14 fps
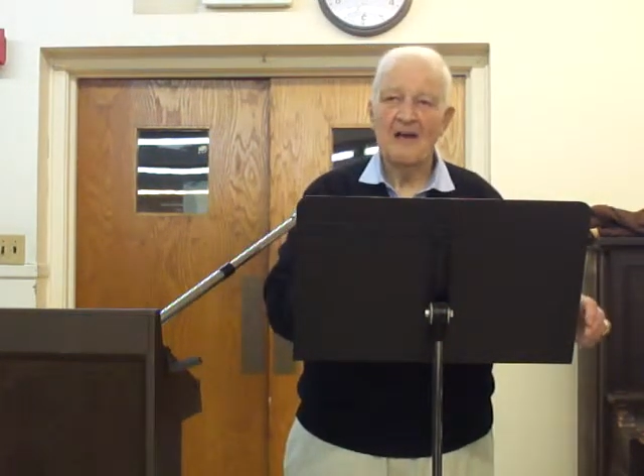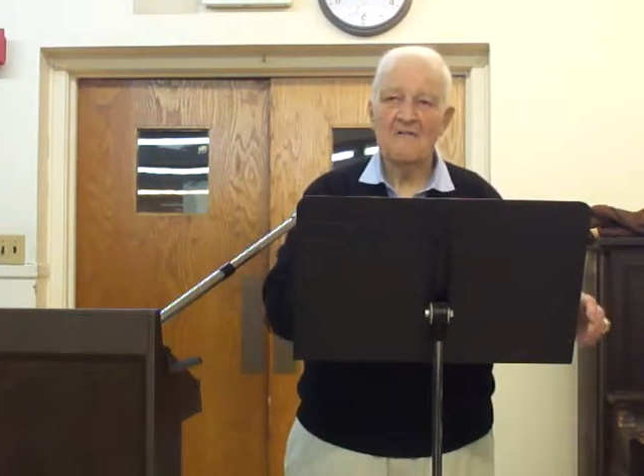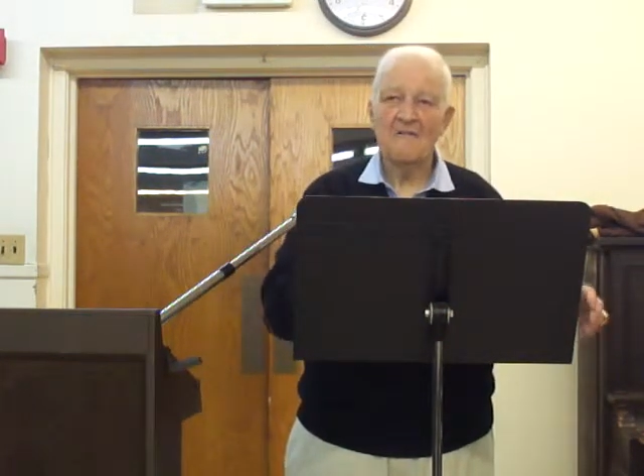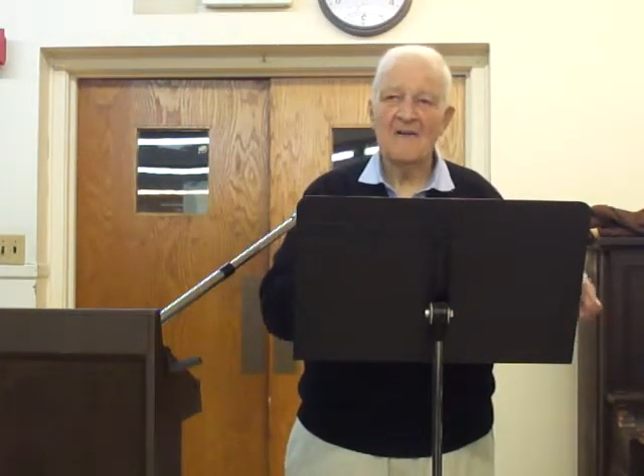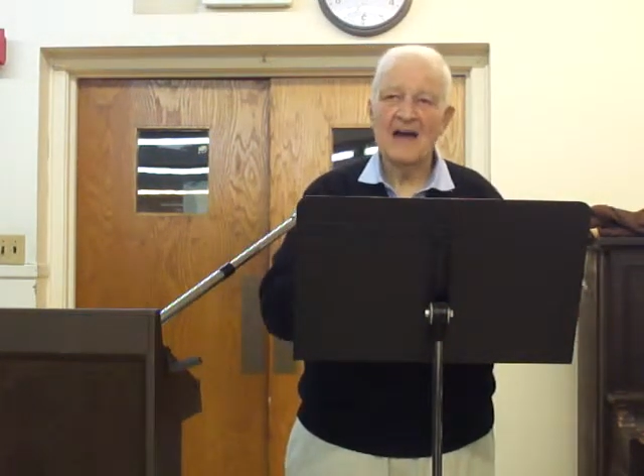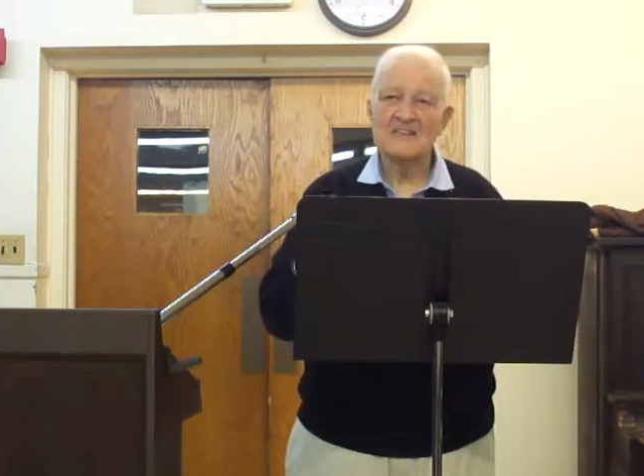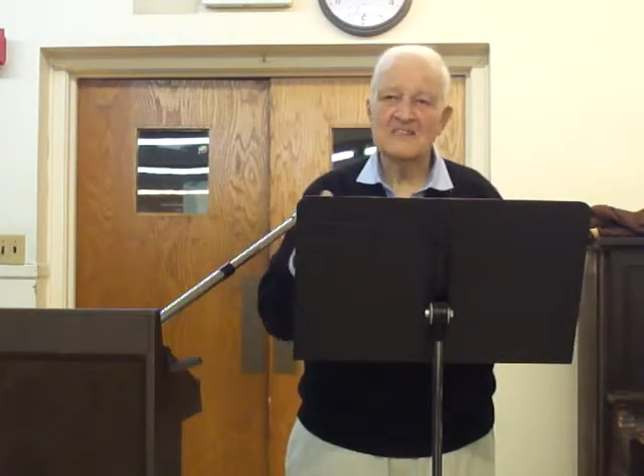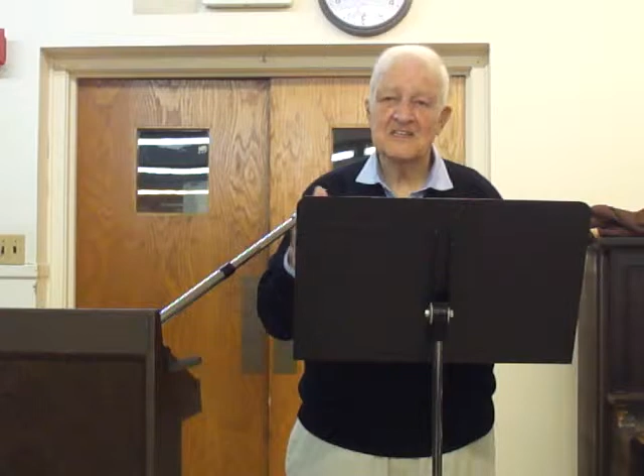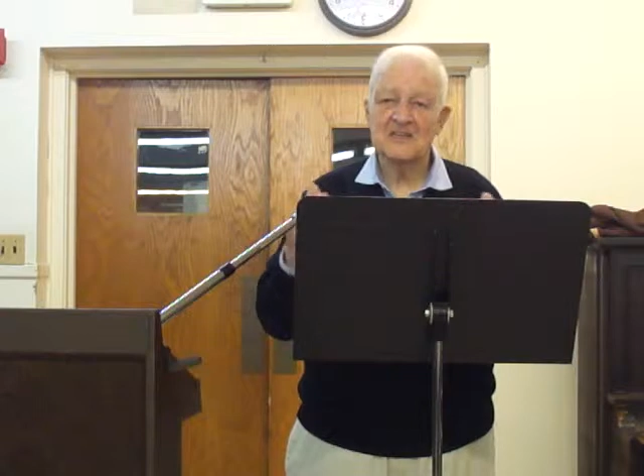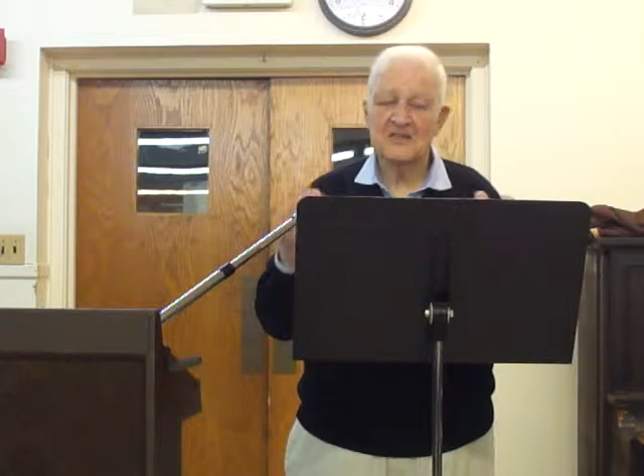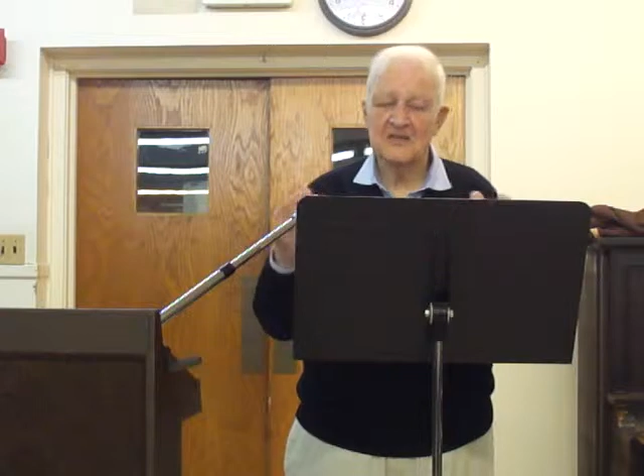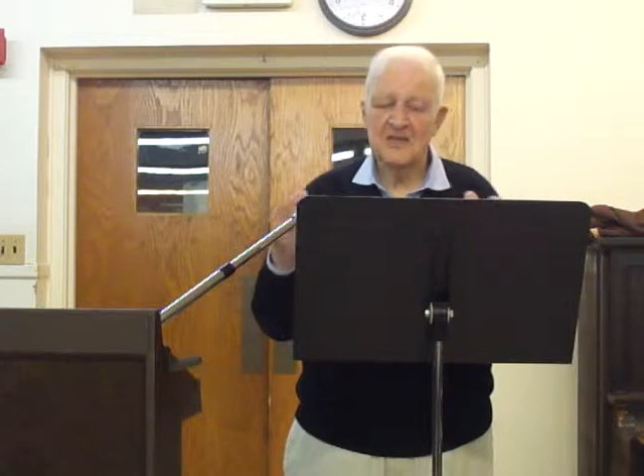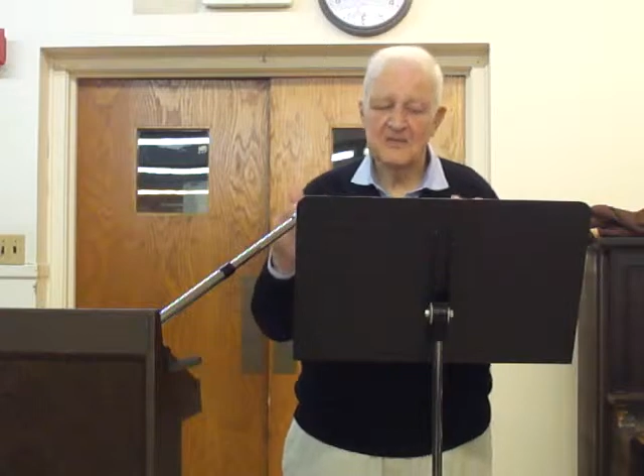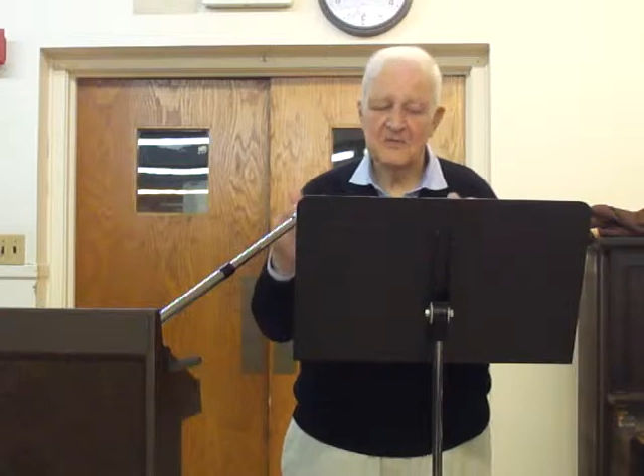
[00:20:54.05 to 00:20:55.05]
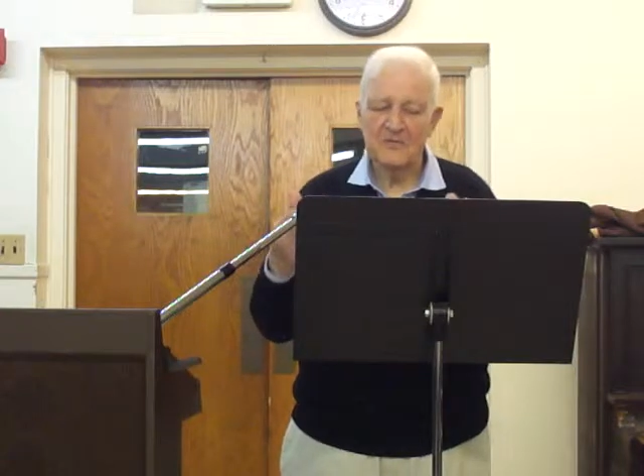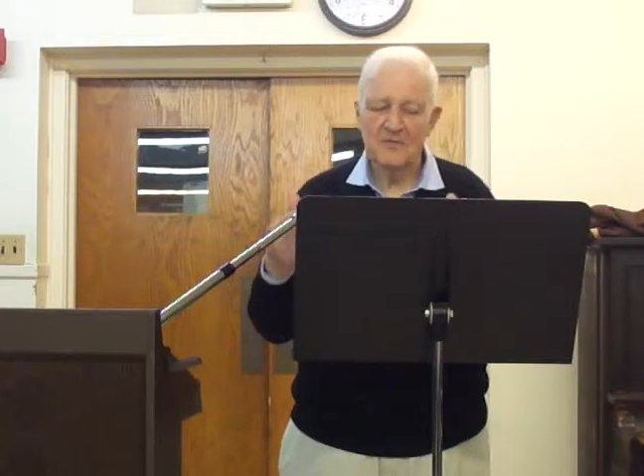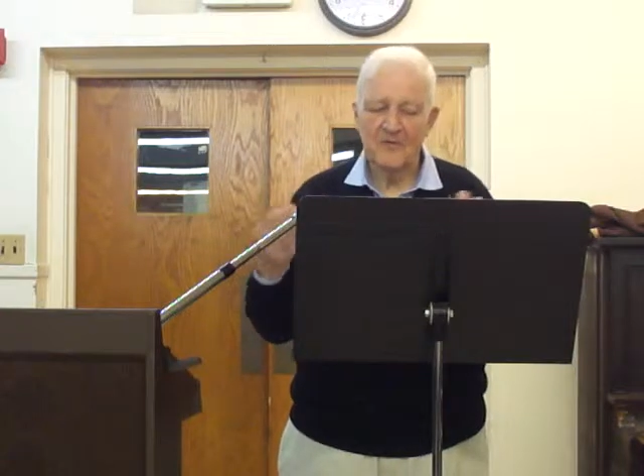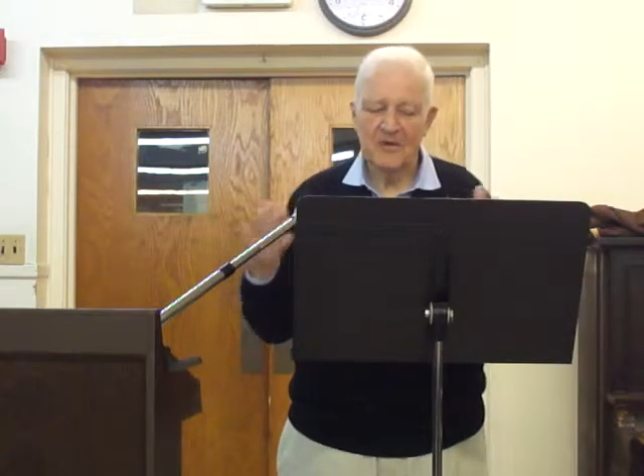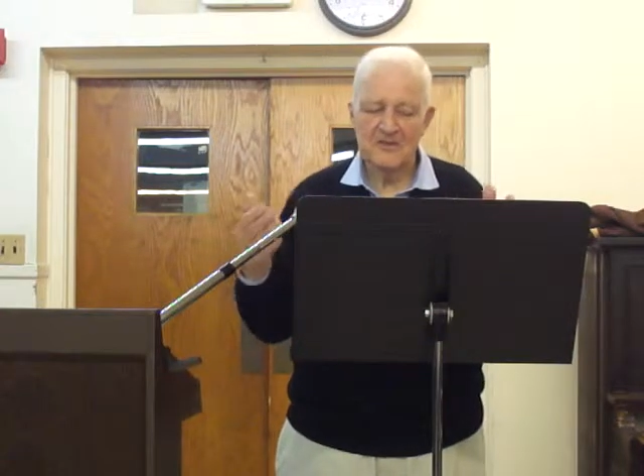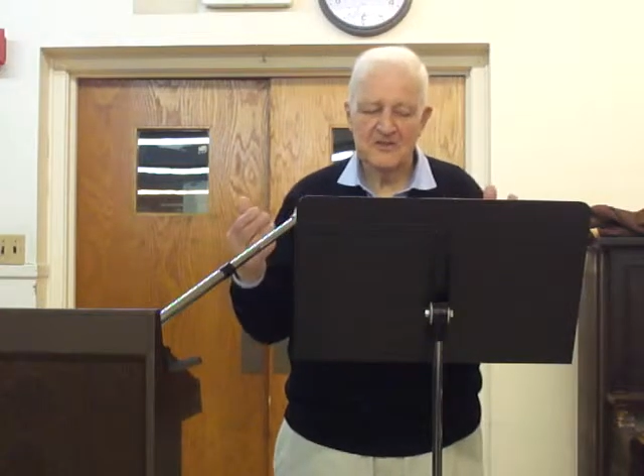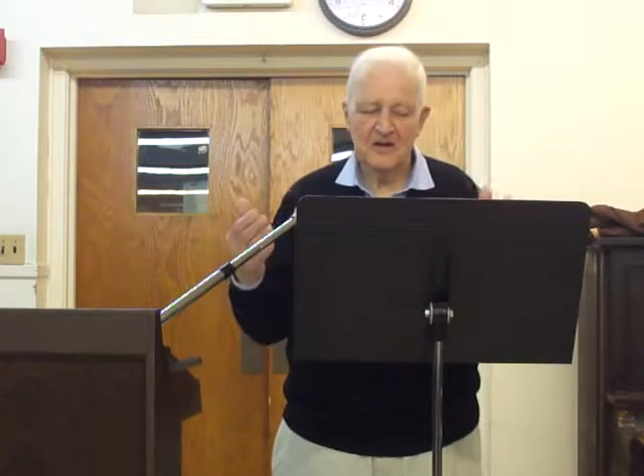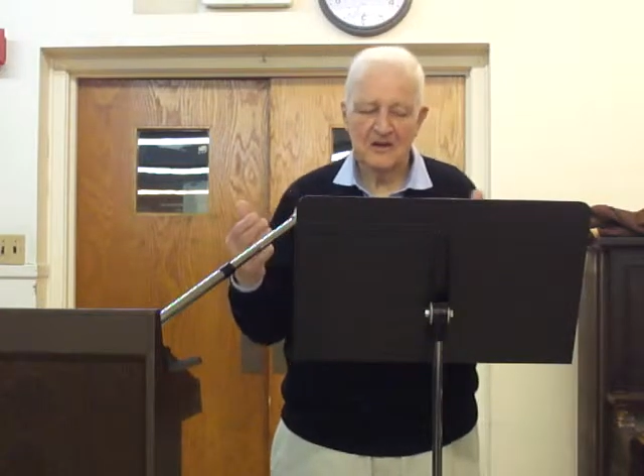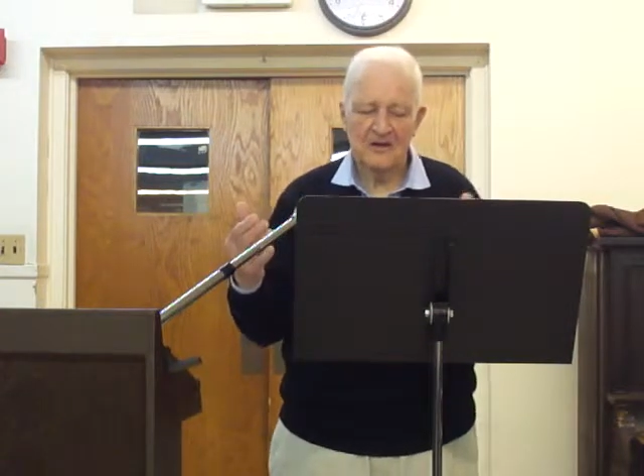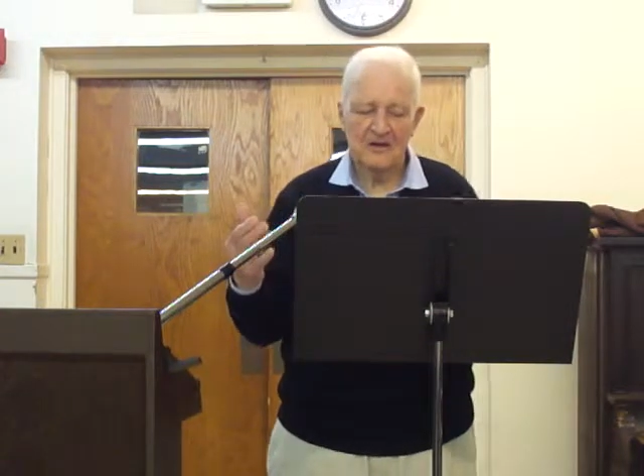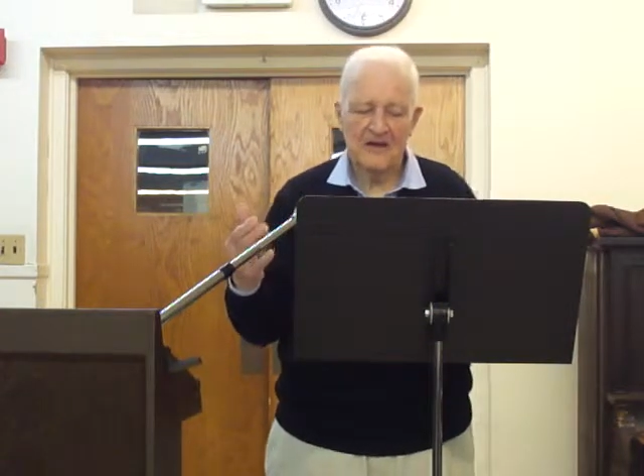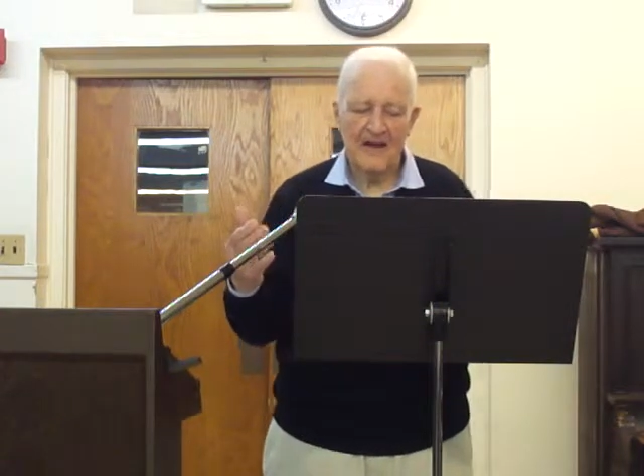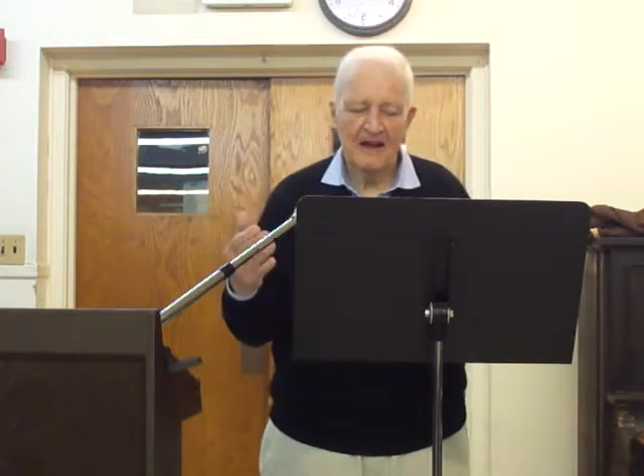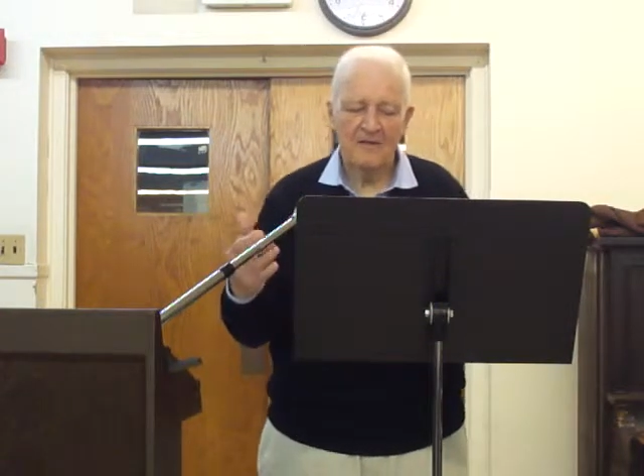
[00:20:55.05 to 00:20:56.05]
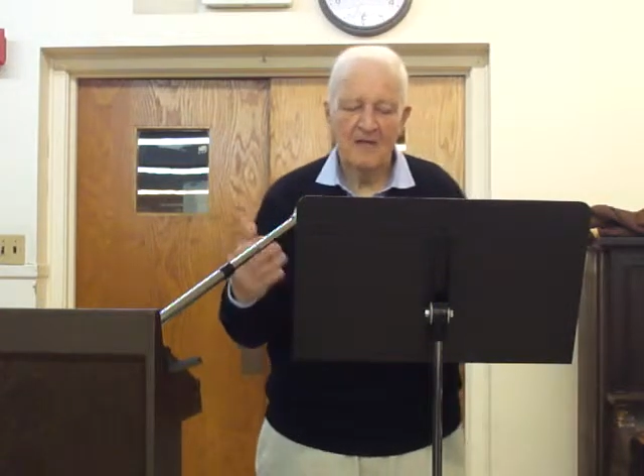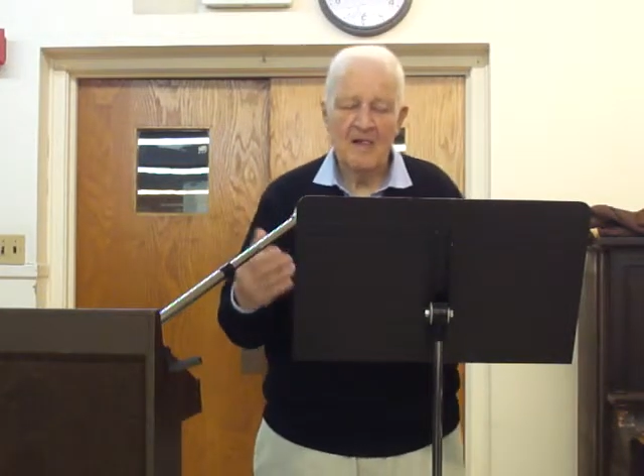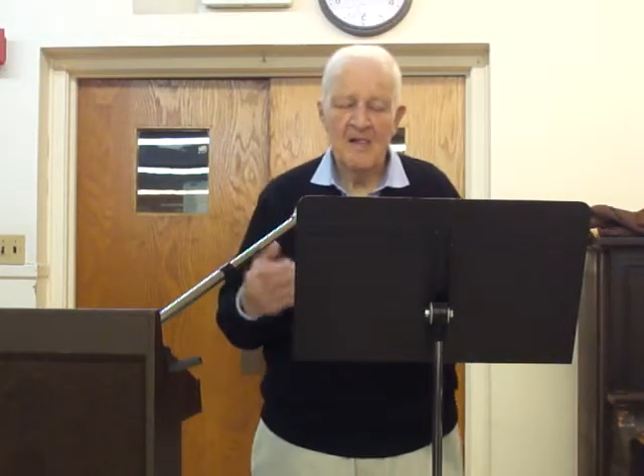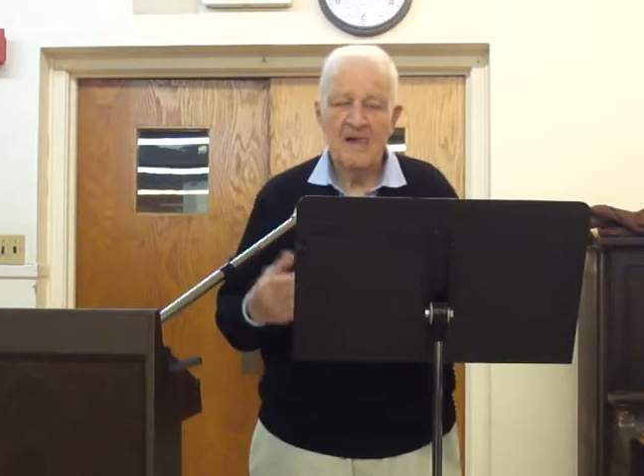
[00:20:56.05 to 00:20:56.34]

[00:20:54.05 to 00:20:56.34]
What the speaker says: facet to this before I shut it down,